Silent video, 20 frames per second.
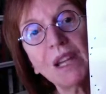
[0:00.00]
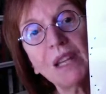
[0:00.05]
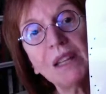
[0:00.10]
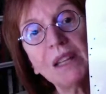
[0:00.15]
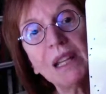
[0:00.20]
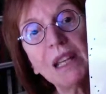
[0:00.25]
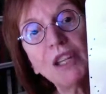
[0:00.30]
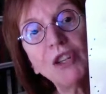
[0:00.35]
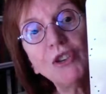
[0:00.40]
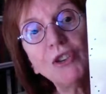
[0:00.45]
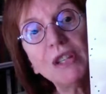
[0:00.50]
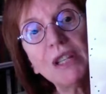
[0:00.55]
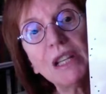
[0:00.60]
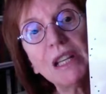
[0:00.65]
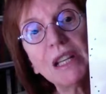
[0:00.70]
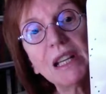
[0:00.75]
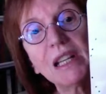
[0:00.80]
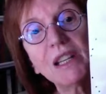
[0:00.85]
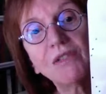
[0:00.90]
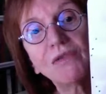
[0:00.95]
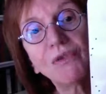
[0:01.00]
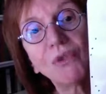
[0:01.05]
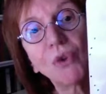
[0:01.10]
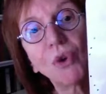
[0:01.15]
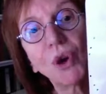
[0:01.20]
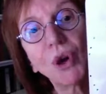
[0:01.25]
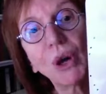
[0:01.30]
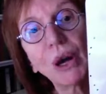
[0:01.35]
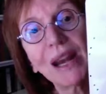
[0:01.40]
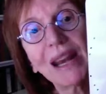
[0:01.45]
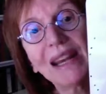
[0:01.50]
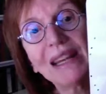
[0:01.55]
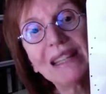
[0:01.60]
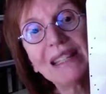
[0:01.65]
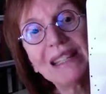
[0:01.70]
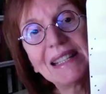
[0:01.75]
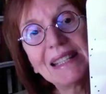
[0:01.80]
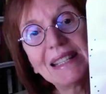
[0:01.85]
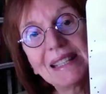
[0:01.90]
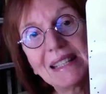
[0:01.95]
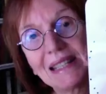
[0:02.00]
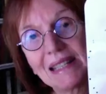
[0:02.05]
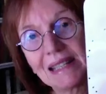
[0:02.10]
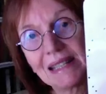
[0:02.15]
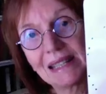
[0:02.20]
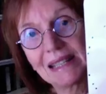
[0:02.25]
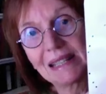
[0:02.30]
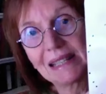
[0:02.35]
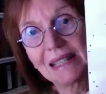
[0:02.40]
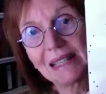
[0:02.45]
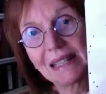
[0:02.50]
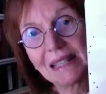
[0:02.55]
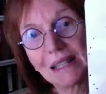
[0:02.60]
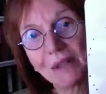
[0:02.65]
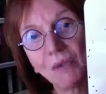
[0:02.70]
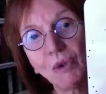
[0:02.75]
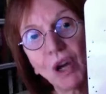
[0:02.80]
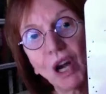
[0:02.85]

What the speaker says: Then you knit for a distance,